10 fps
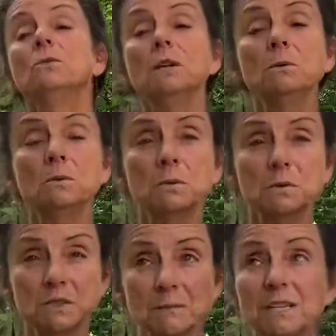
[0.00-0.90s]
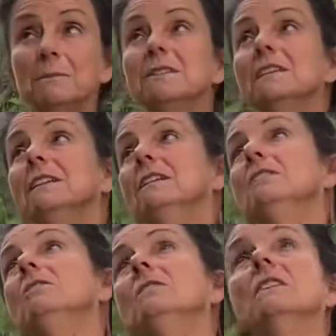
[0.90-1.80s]
will sometimes tend to
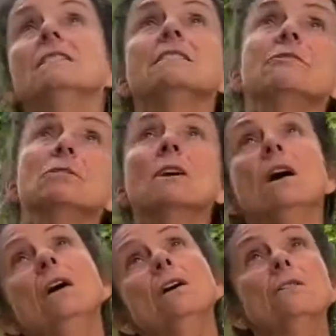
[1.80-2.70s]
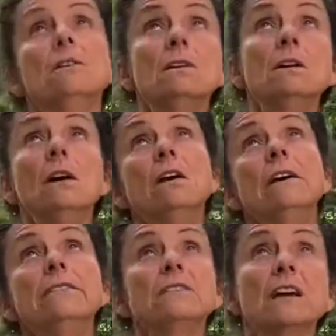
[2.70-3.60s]
do this if we're
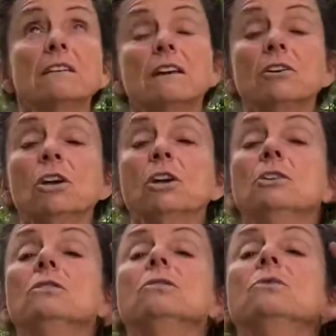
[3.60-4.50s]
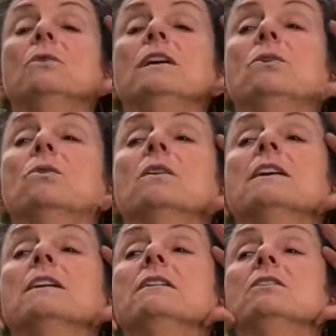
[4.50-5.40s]
that kind of, you
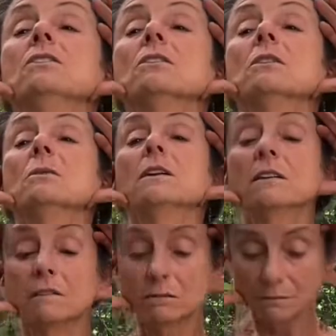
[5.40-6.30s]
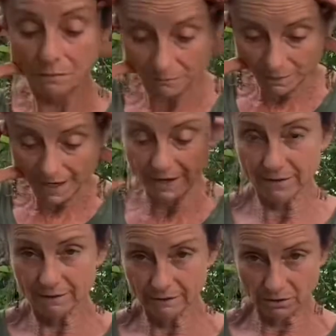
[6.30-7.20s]
reorient your awareness
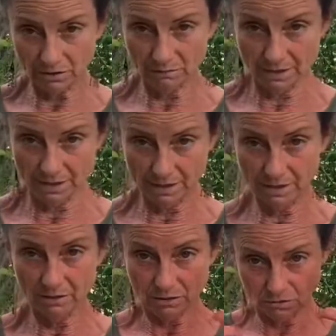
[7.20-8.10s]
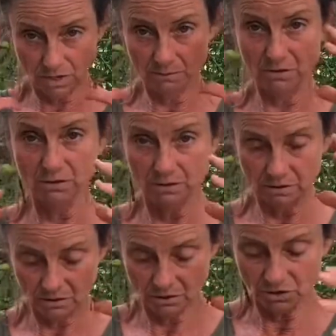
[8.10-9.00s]
back to your body. Drop
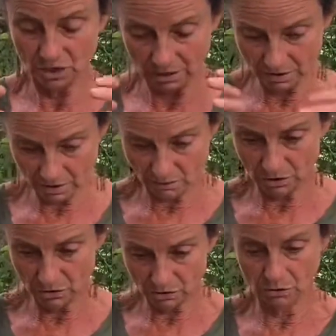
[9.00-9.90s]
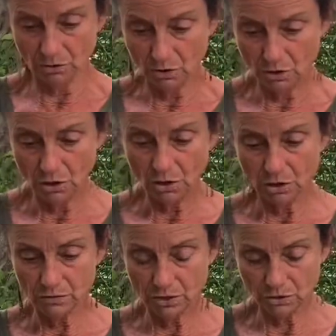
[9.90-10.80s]
your chin so that
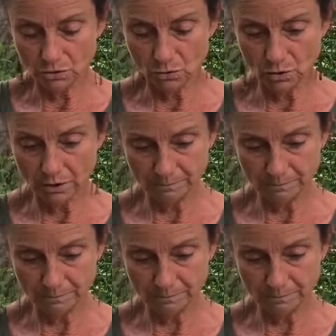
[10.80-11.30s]
your